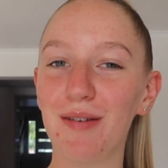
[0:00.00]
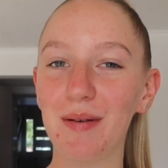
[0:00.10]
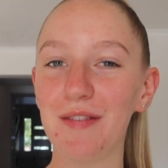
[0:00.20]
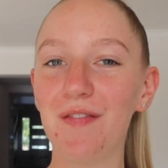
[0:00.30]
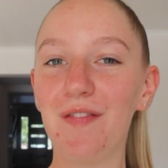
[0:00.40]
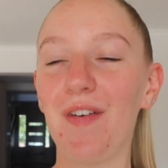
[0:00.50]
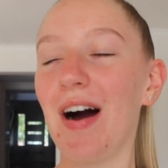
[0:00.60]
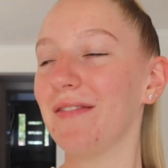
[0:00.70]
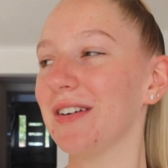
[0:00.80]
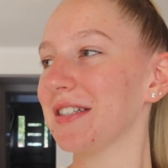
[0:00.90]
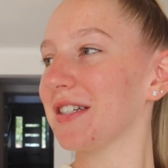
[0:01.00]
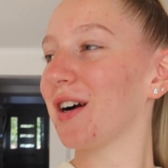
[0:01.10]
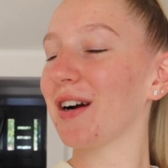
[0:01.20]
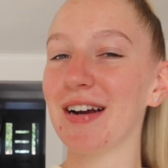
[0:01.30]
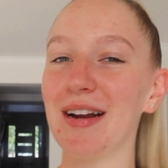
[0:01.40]
probably 5 years ago
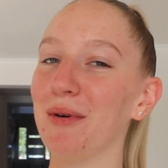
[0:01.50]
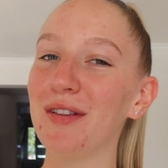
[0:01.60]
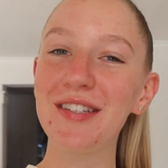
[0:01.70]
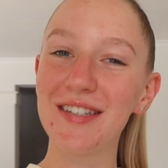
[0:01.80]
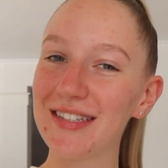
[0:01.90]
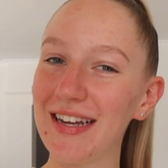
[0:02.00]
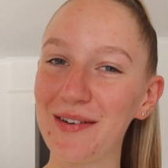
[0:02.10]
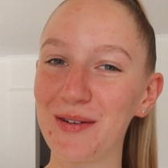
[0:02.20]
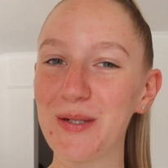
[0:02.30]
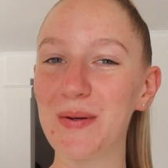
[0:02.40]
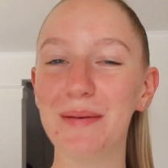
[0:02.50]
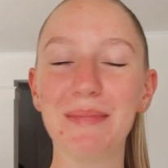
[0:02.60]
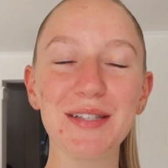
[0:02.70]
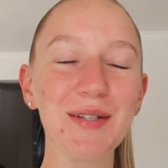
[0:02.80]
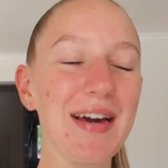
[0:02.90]
and I'm only just getting onto it,
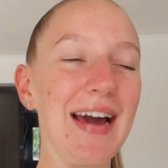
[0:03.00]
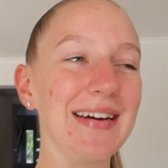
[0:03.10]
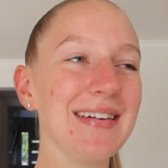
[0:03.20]
but it's okay.